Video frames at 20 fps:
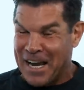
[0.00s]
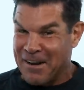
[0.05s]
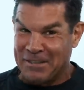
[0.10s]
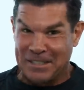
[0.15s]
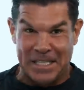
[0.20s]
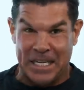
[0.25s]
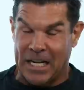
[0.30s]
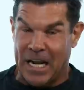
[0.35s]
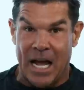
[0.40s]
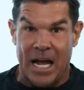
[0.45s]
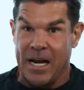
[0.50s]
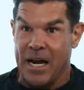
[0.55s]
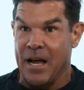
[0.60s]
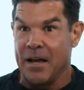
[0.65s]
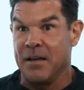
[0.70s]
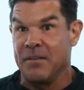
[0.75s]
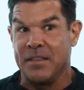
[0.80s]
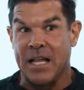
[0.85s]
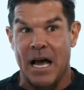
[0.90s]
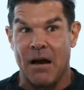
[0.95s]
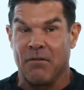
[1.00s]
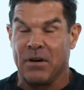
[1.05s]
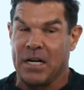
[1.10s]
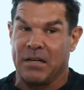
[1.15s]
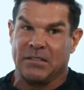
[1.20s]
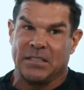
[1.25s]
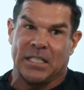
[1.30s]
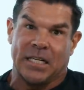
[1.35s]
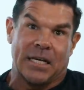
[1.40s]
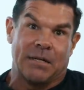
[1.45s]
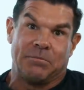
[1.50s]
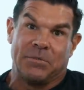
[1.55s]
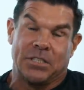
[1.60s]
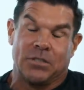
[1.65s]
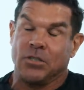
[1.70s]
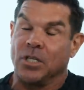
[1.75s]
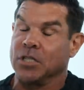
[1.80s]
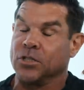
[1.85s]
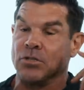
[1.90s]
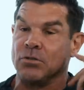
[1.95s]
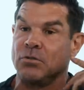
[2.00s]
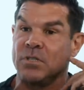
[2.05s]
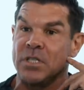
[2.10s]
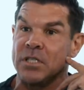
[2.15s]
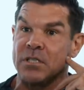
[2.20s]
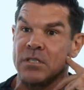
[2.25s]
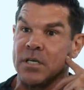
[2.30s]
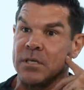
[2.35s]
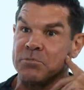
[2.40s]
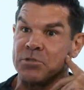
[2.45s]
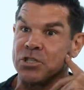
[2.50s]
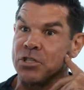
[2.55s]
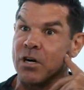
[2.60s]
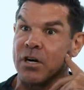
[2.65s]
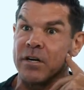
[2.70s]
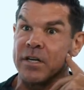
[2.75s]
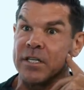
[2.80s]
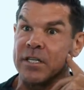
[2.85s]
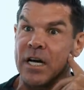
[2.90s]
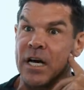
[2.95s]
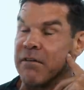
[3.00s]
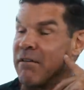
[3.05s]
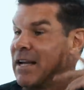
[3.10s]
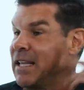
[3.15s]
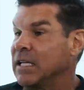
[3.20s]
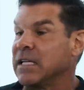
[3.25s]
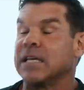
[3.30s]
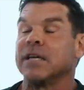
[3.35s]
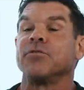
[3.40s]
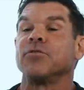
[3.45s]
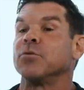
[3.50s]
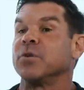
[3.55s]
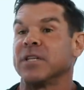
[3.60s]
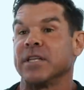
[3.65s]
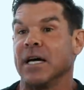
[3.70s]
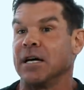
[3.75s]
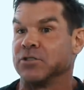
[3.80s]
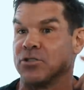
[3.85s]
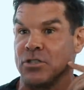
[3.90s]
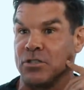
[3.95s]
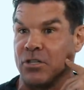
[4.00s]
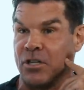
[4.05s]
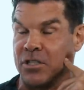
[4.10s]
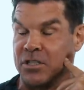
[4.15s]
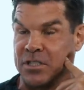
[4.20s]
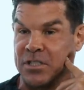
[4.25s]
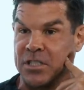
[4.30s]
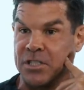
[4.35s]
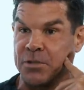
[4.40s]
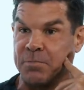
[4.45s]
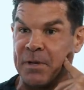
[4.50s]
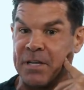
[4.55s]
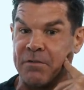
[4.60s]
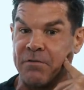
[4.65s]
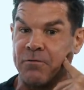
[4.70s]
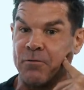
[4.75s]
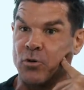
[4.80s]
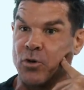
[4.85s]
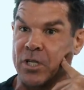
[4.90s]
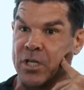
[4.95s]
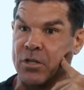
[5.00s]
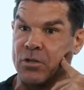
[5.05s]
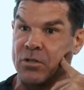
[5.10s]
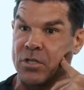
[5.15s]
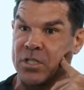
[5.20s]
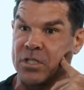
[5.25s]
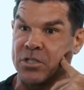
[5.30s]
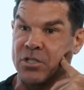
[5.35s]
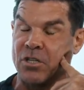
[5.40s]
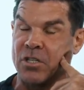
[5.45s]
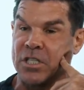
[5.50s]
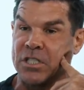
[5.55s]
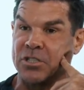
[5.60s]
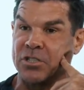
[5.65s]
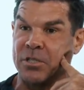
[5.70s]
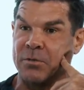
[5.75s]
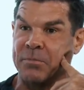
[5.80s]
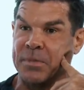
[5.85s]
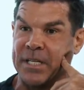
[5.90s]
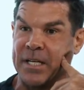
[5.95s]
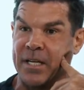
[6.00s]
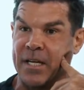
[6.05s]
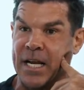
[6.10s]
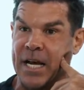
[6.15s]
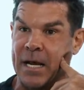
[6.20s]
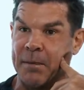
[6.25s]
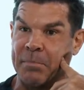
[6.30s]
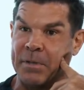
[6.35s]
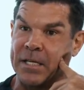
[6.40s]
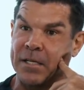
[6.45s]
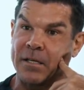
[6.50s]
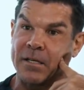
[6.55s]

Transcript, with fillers: that was like, and, I, and that one, I was like, I'm just not doing it. I'm sorry. I'd rather give you $1,000 than spend four to go to this concert and be unhappy.